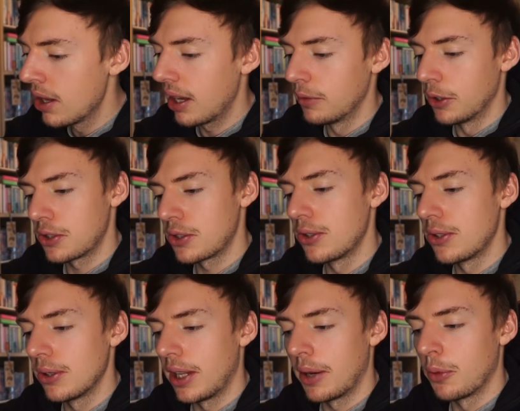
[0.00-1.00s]
I'm not
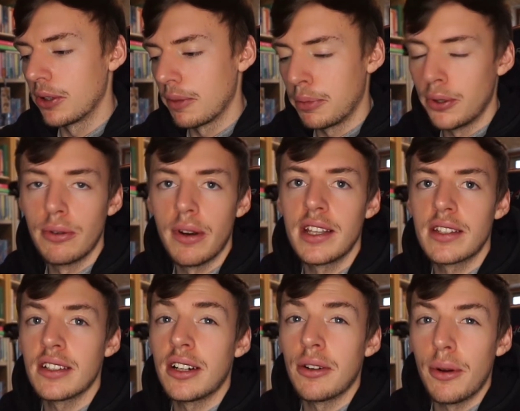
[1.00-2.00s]
sure like what the pull
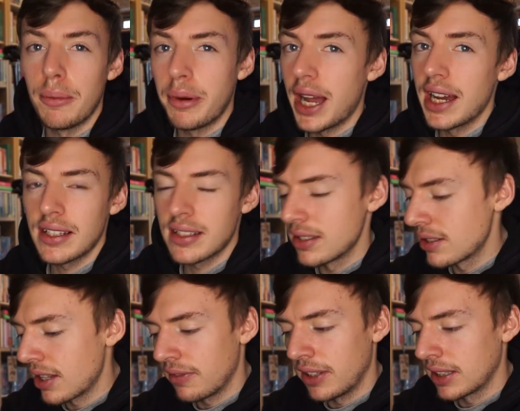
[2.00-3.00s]
rates are on packs and
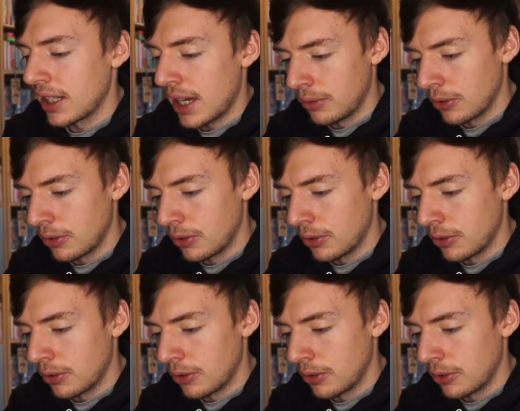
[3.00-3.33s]
stuff like that.